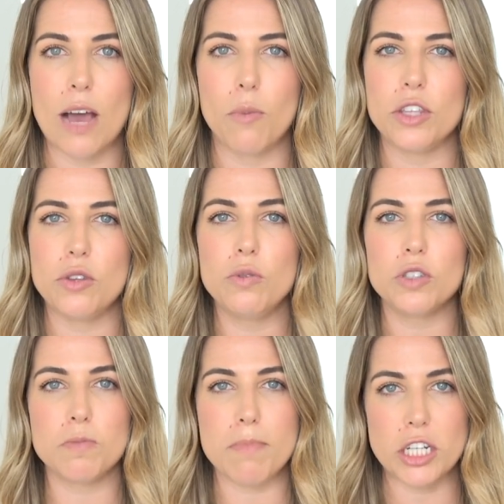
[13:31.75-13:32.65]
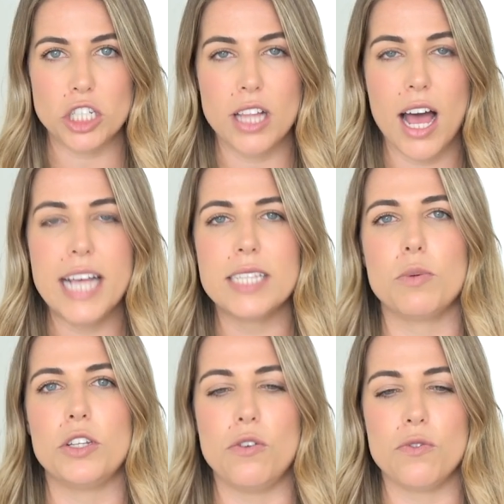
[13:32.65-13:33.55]
Now, when you specialize,
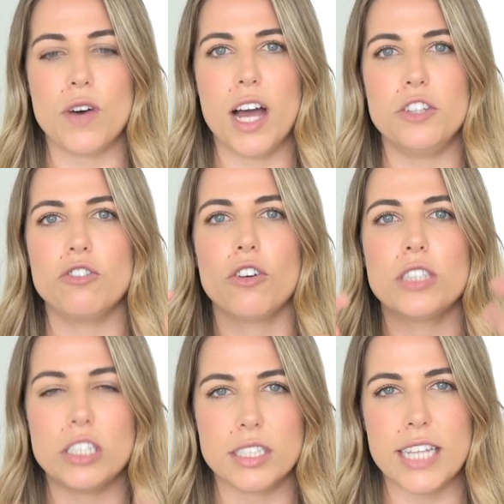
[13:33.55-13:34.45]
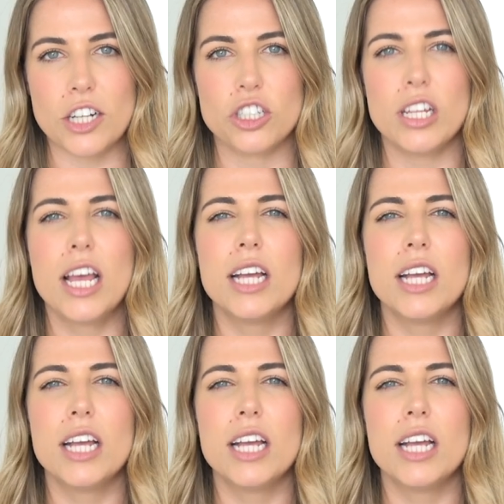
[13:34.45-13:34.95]
when you find your own little section